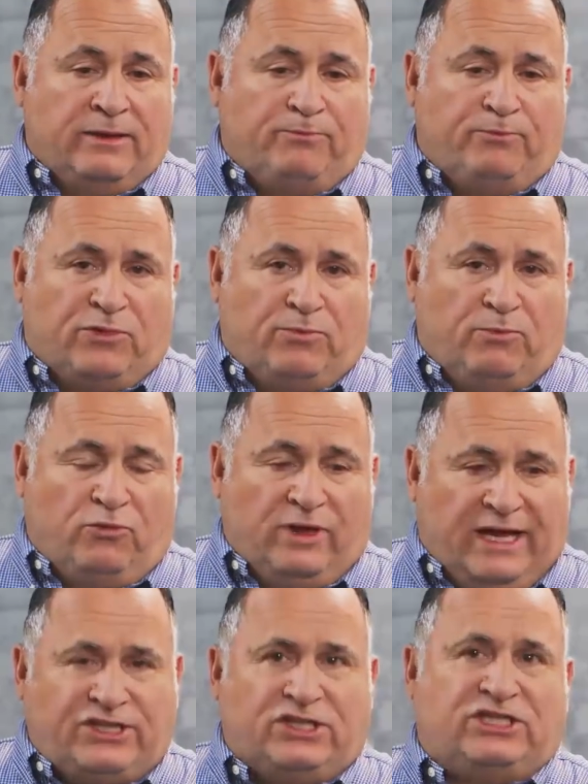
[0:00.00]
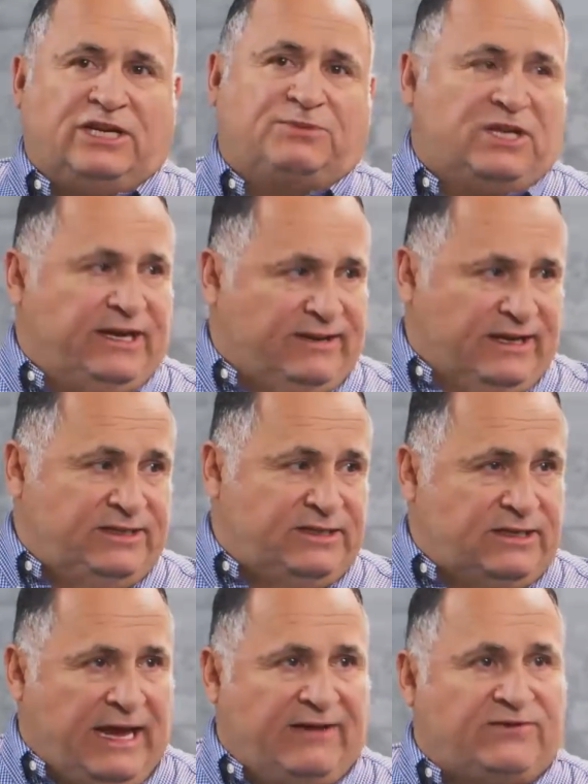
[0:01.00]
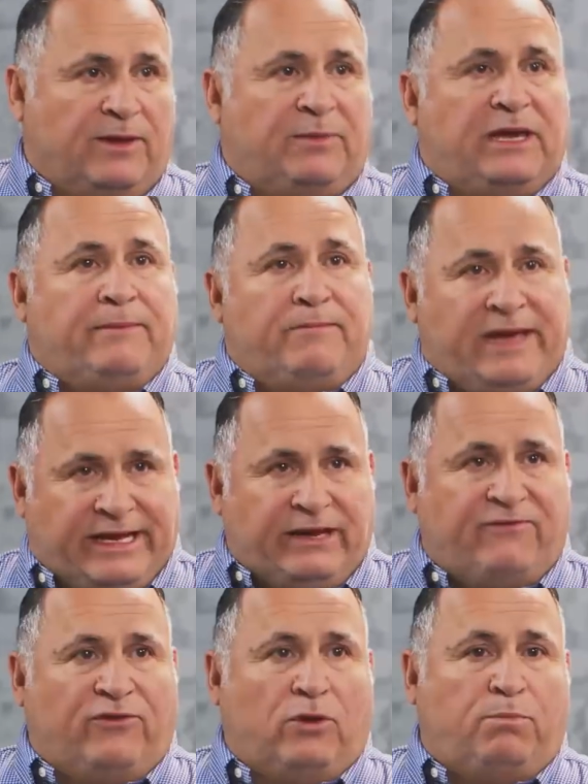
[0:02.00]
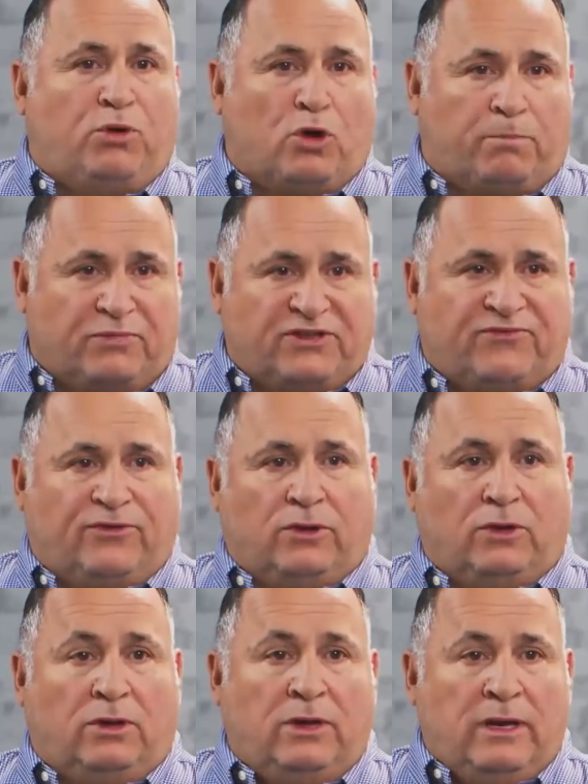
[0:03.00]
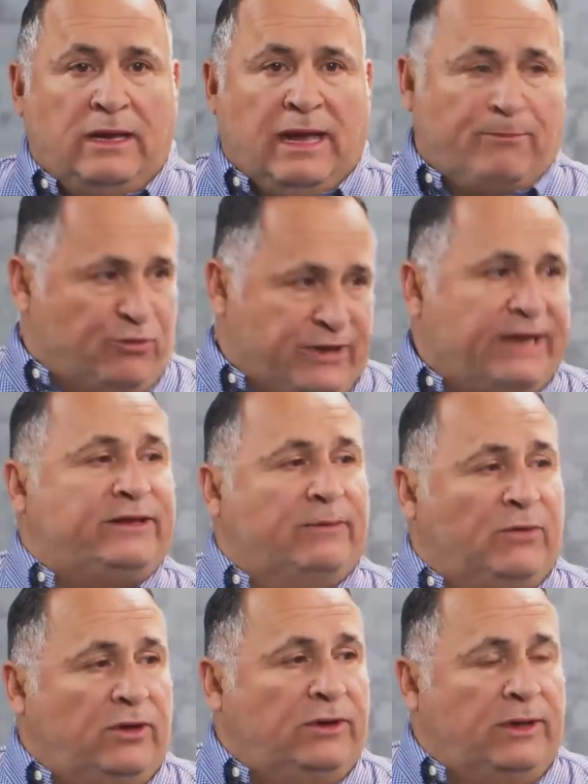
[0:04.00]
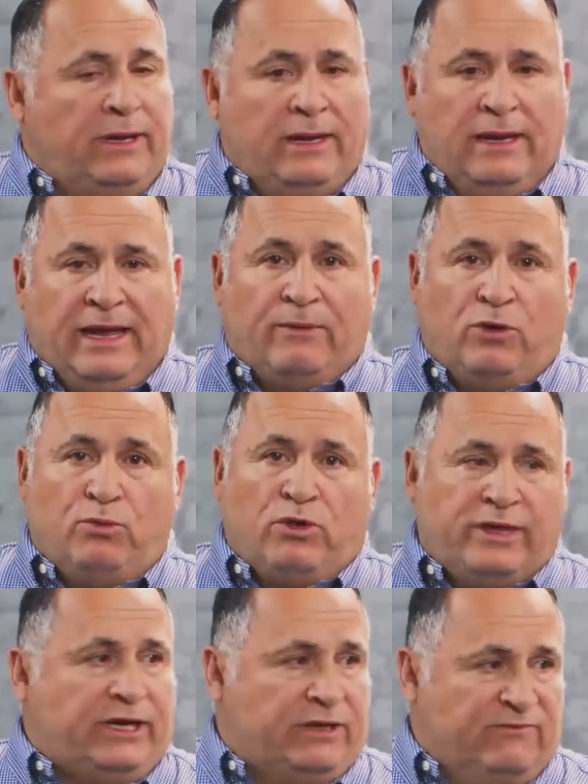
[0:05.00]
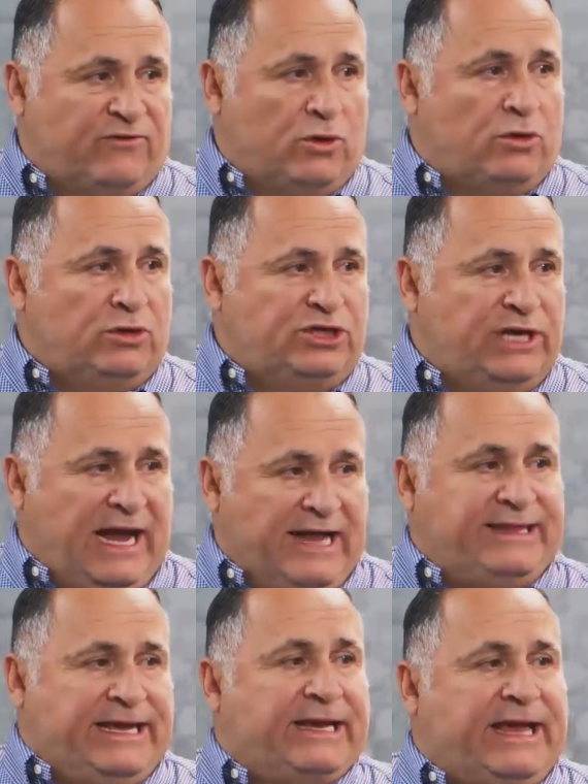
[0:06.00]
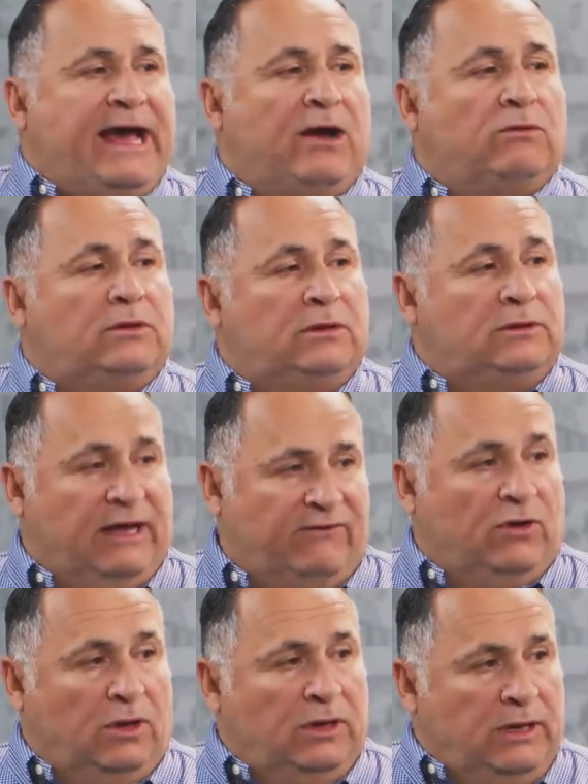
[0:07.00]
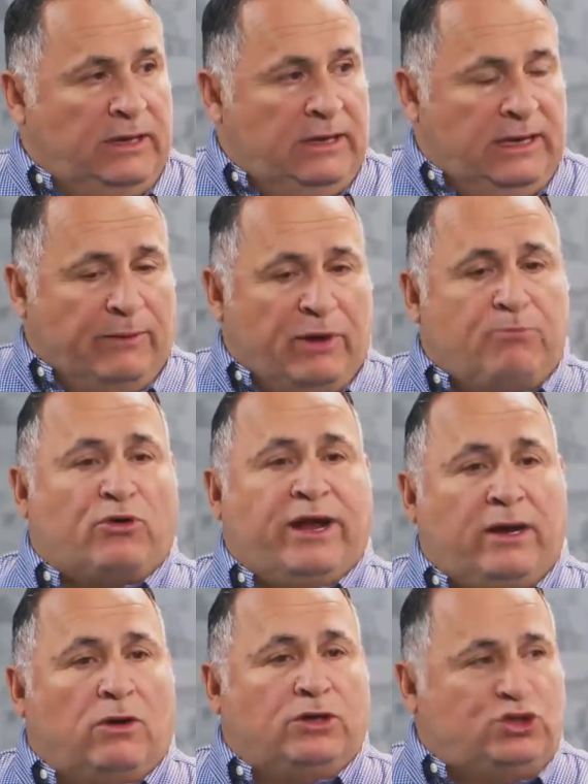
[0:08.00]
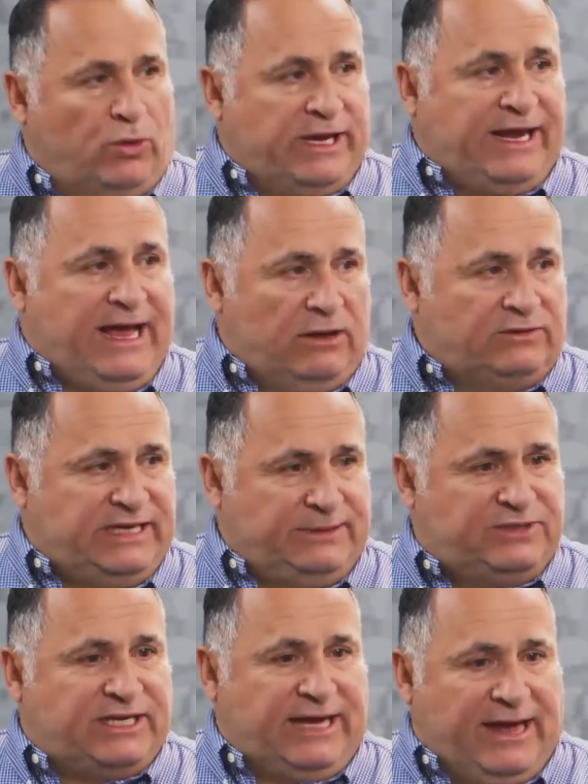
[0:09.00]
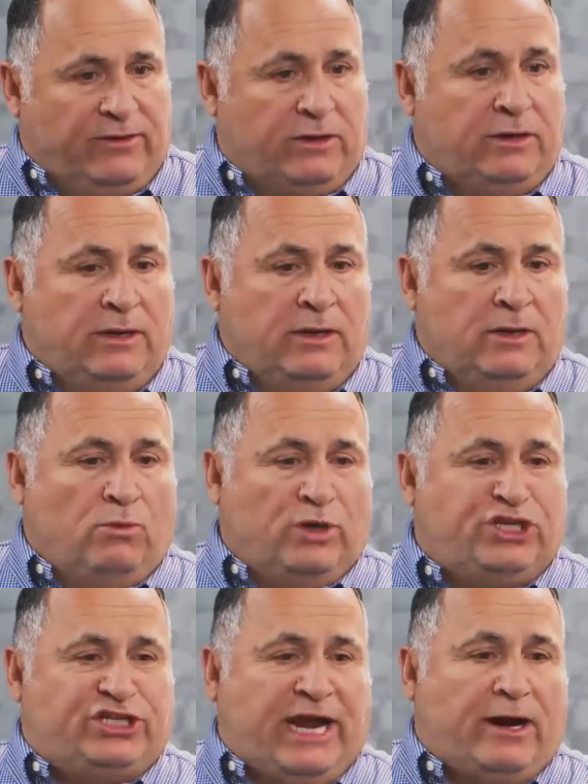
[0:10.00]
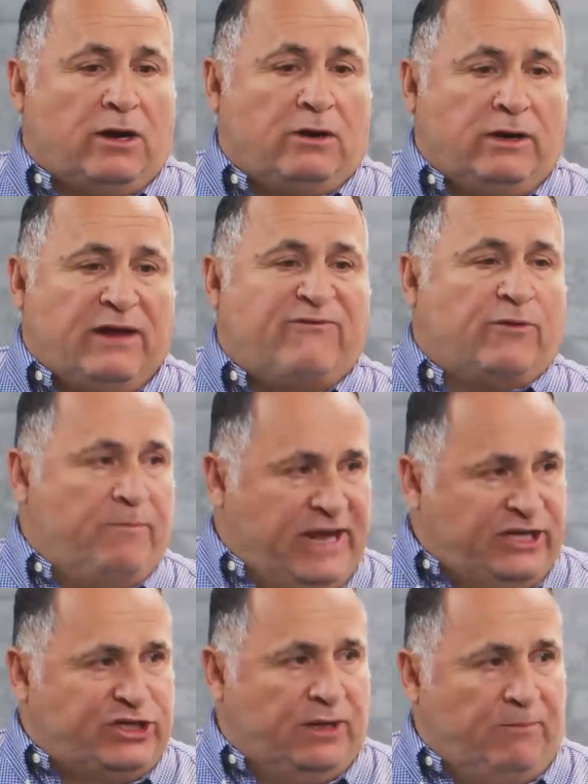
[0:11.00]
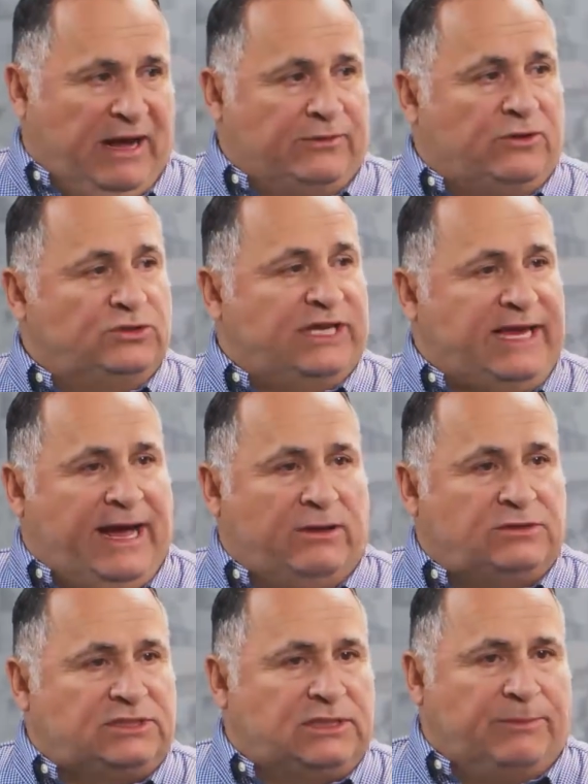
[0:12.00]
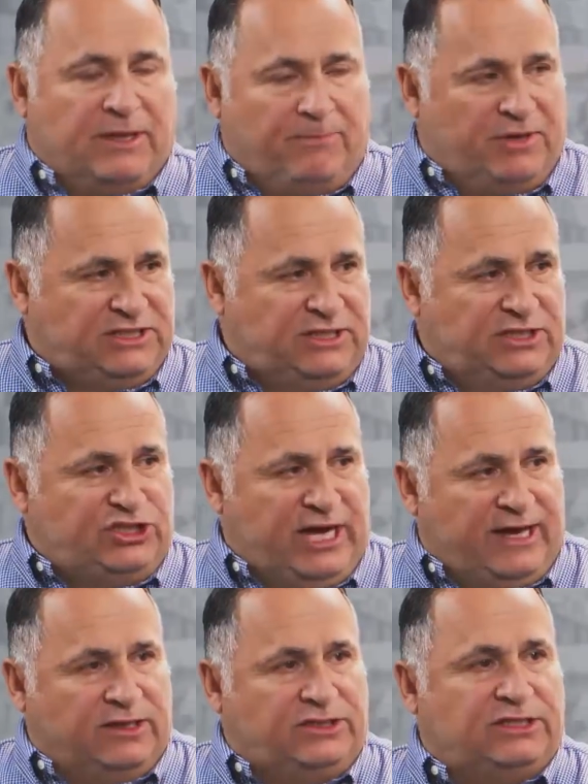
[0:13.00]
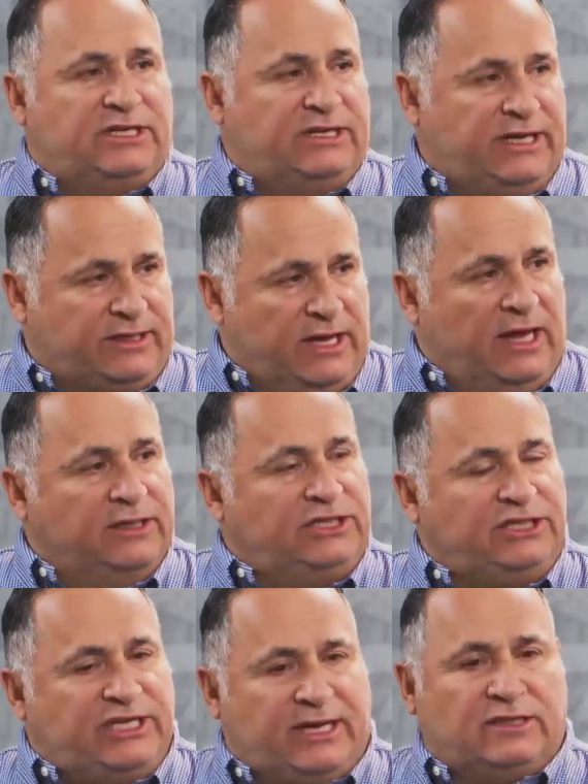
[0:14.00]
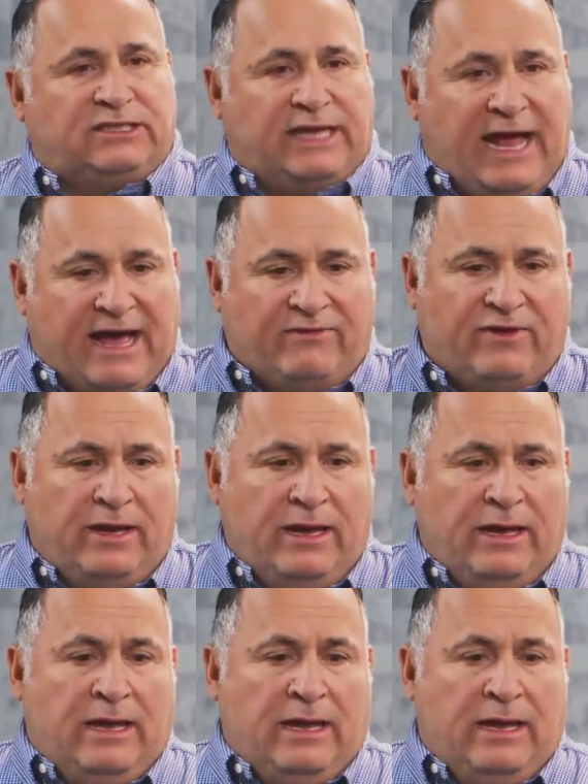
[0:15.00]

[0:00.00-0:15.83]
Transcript: the relationships like this have to be meaningful, purposeful, and predictable. And we really converge at the account level and we bring our joint account teams together. We share information about those accounts, some of the business challenges and technology challenges they have,